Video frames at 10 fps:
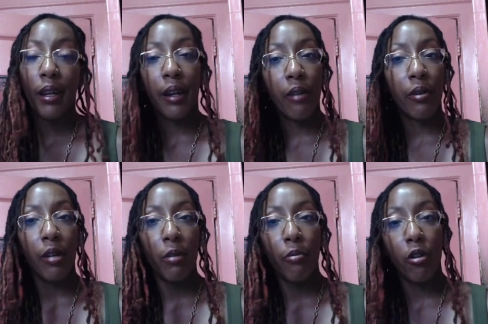And I
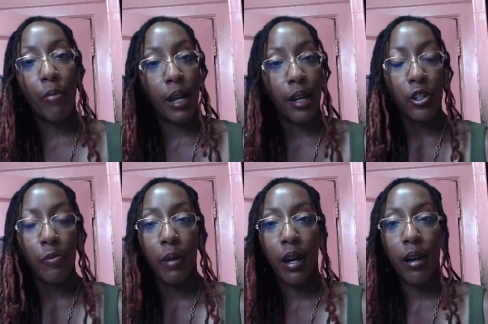recommend probiotics
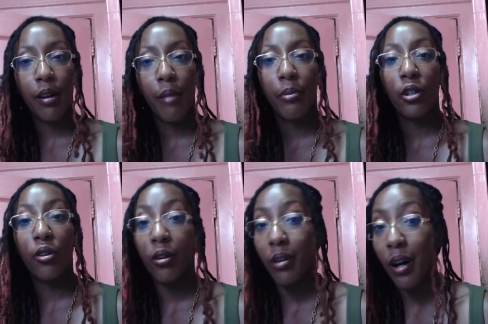by a company
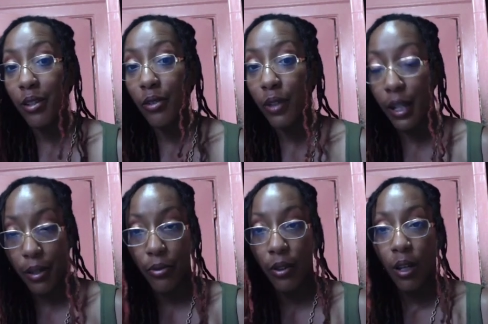called Garden of
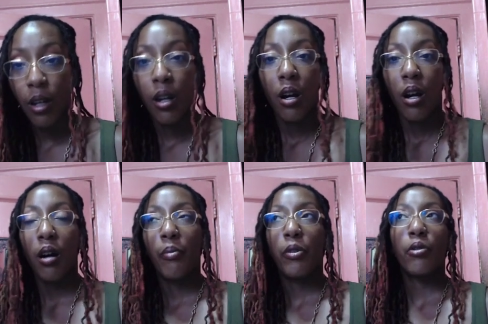Life.
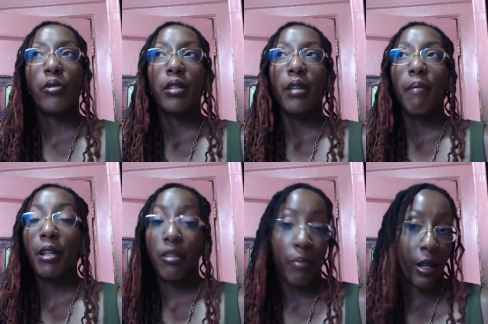They
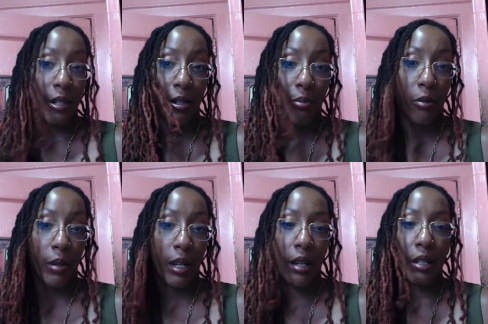make the best
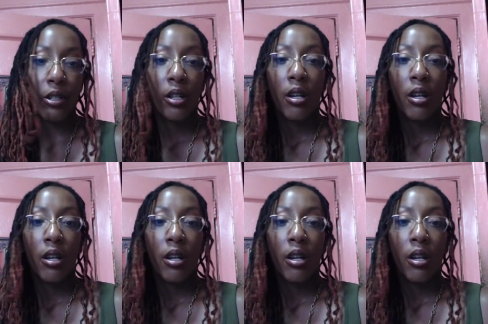probiotics.